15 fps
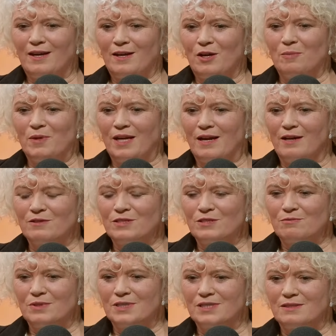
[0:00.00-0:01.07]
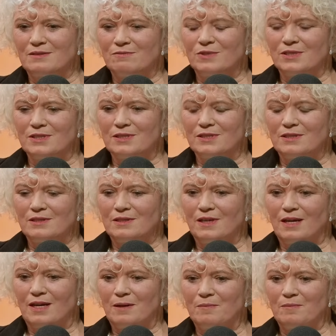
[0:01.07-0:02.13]
coming out was
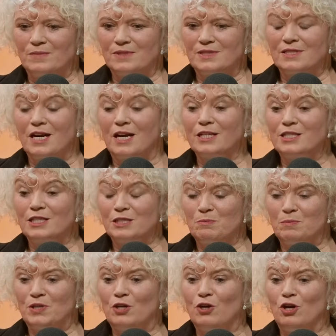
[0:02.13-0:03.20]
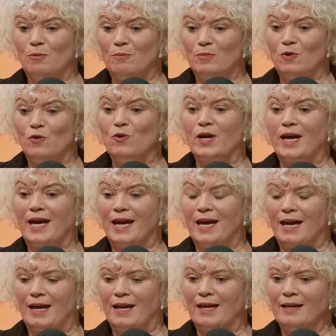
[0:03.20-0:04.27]
starting to become
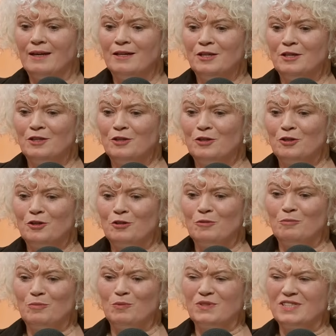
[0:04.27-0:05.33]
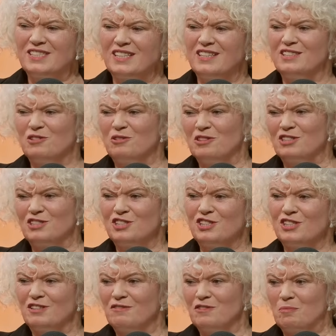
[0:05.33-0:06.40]
okay, but we still had all the
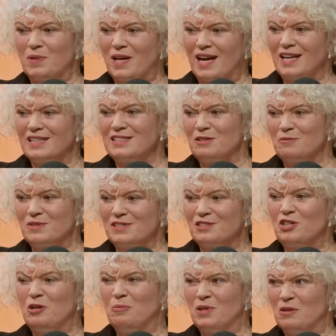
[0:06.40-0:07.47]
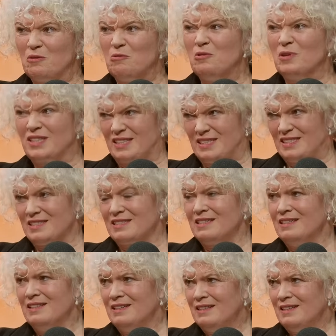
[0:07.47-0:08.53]
shit of the past that was coming with it.
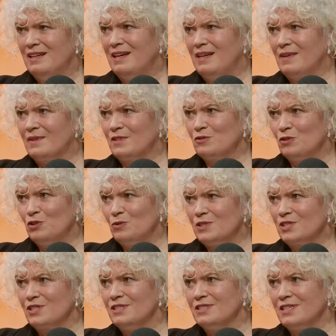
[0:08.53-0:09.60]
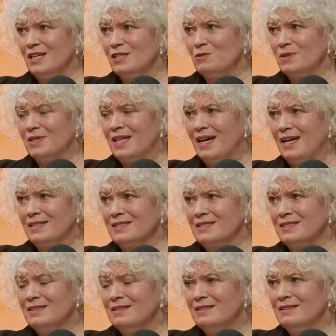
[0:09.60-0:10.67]
So you had to contend with that.
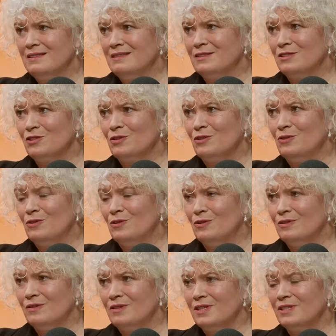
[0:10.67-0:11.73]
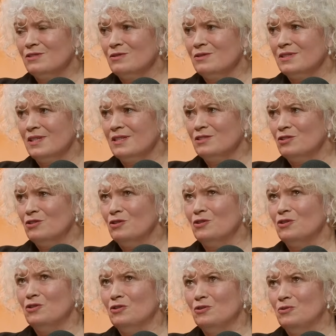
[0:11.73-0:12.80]
So, as you said, who
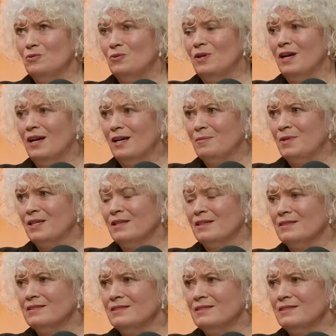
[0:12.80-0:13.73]
am I?